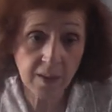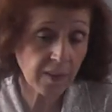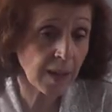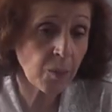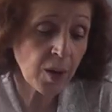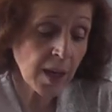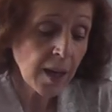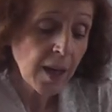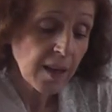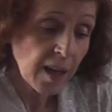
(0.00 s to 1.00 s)
The same
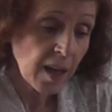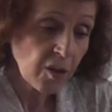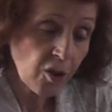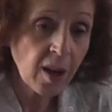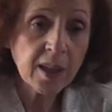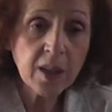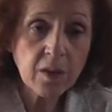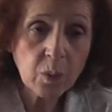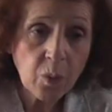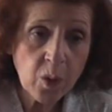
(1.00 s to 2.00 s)
way that
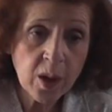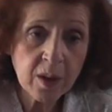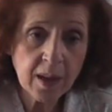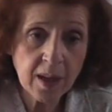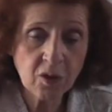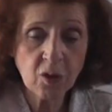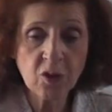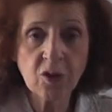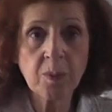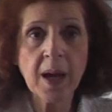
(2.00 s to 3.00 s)
Daniel's war that I
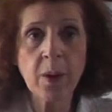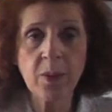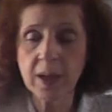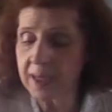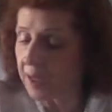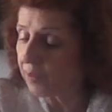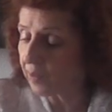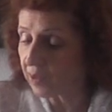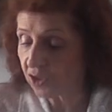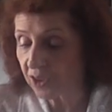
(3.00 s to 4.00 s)
told you about, where he gave
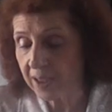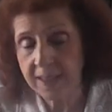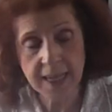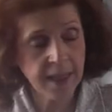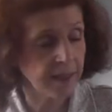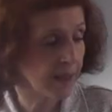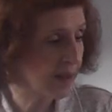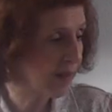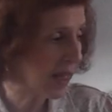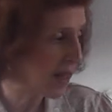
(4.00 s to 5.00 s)
such detail and
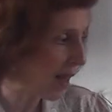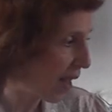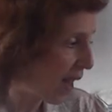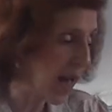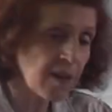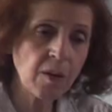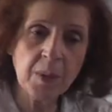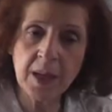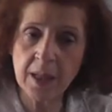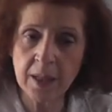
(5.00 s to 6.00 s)
they said that had to
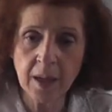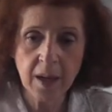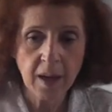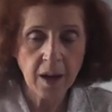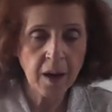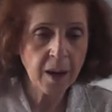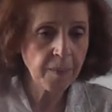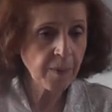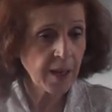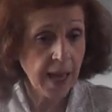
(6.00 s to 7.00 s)
be,
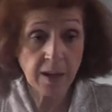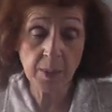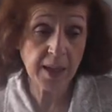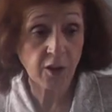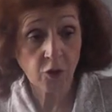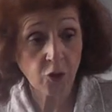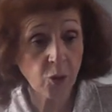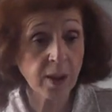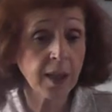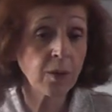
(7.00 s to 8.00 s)
um, he had to be a
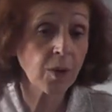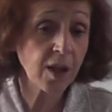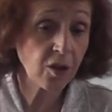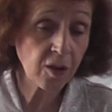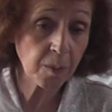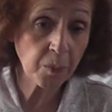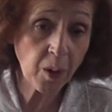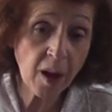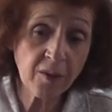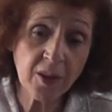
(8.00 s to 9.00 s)
historian rather than a
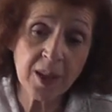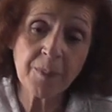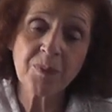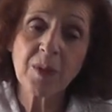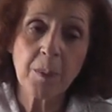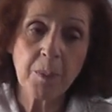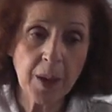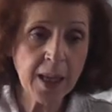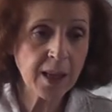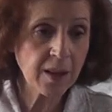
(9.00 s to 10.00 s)
prophet.
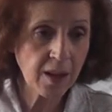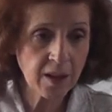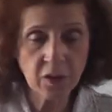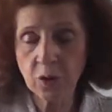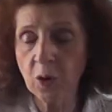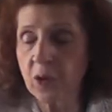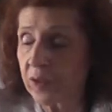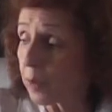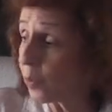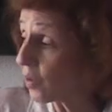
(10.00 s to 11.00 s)
But the
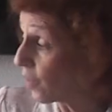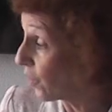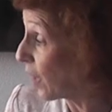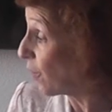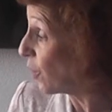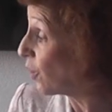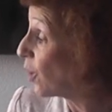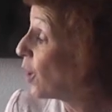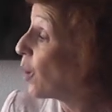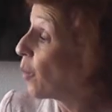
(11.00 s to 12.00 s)
scrolls that were discovered
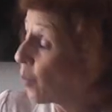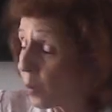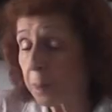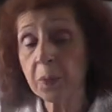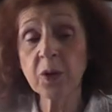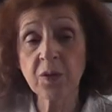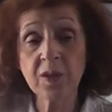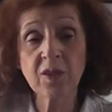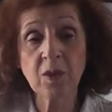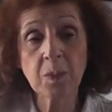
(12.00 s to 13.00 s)
were
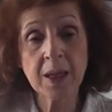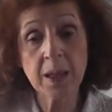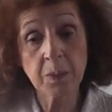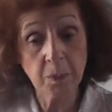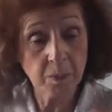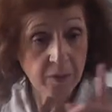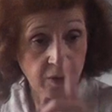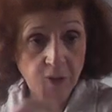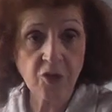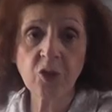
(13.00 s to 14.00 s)
proven to be
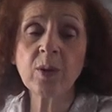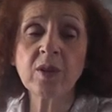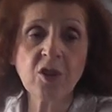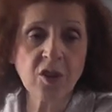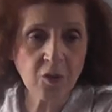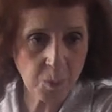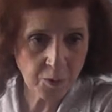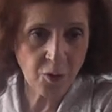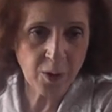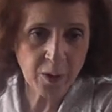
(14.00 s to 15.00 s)
200 years
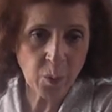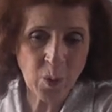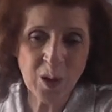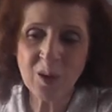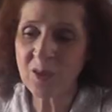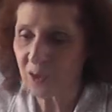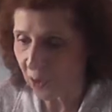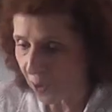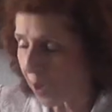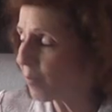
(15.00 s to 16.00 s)
before the war,
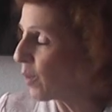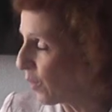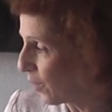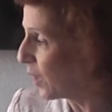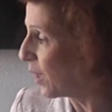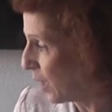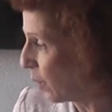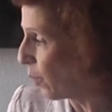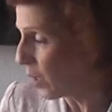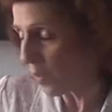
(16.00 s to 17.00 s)
so obviously
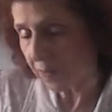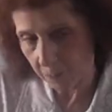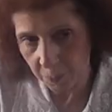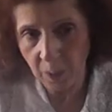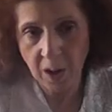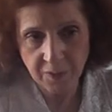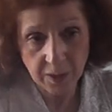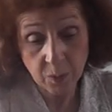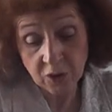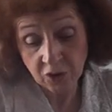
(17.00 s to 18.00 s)
he was
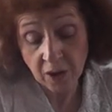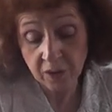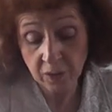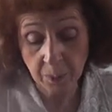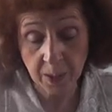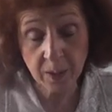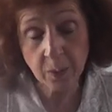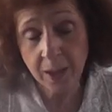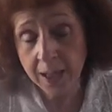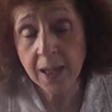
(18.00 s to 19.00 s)
prophet, which also, by
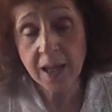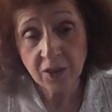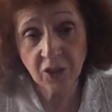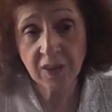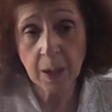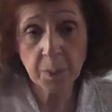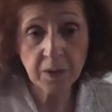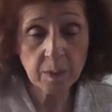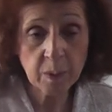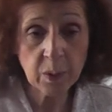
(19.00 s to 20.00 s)
the way, just
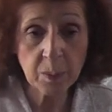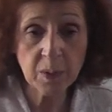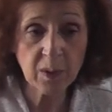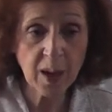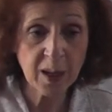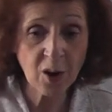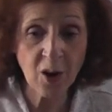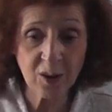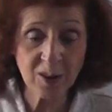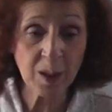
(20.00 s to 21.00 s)
happens to be what Messiah
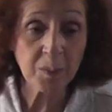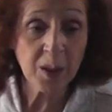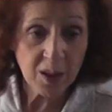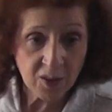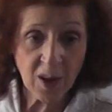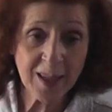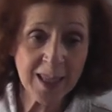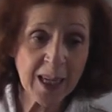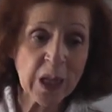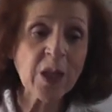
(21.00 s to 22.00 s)
called him,
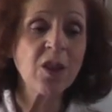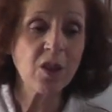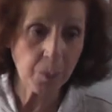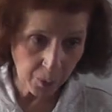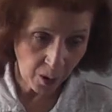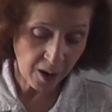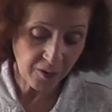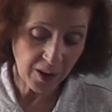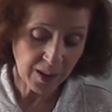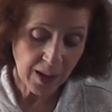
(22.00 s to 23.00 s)
Daniel the
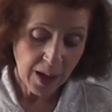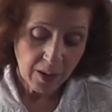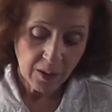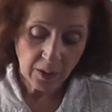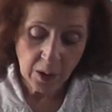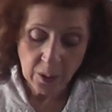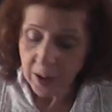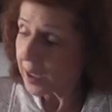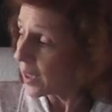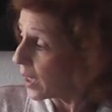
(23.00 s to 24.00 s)
prophet. So
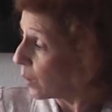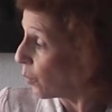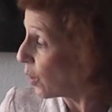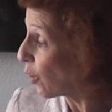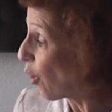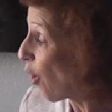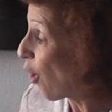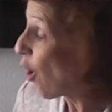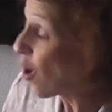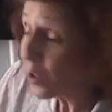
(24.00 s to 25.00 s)
again, with
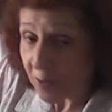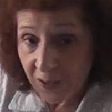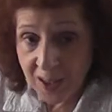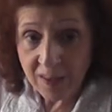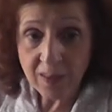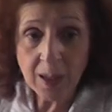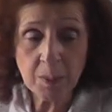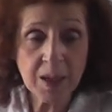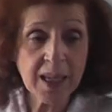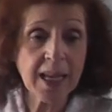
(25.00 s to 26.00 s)
all of this
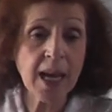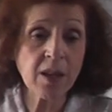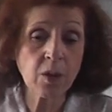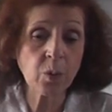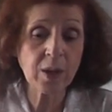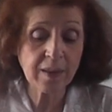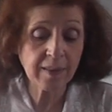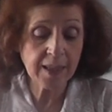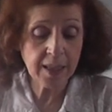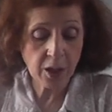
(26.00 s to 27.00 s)
coming together, we
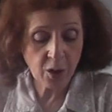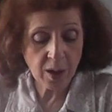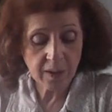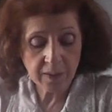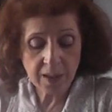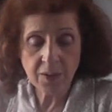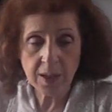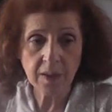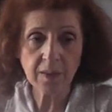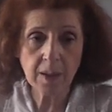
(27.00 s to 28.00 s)
see that God has
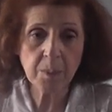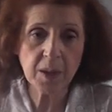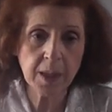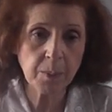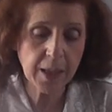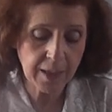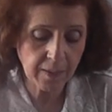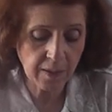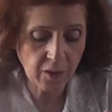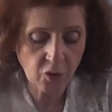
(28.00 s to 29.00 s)
given us something
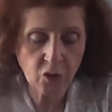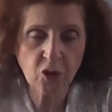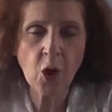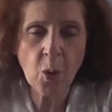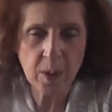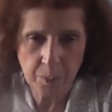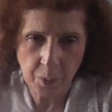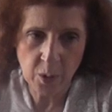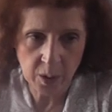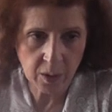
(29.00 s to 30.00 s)
because this is so
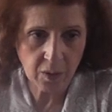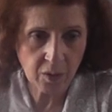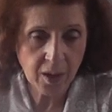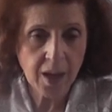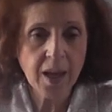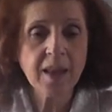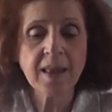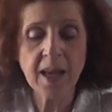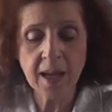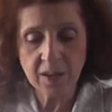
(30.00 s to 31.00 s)
important
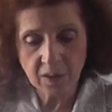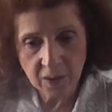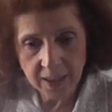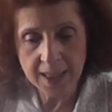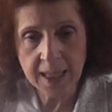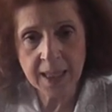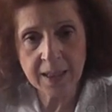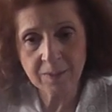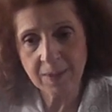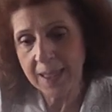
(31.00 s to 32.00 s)
that
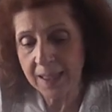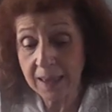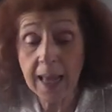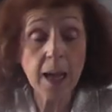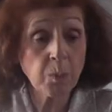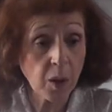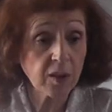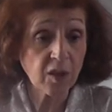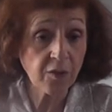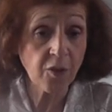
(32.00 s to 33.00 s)
he, he
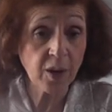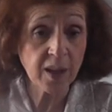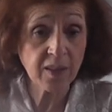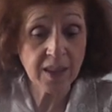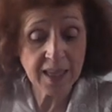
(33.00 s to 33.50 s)
landmarked it for us.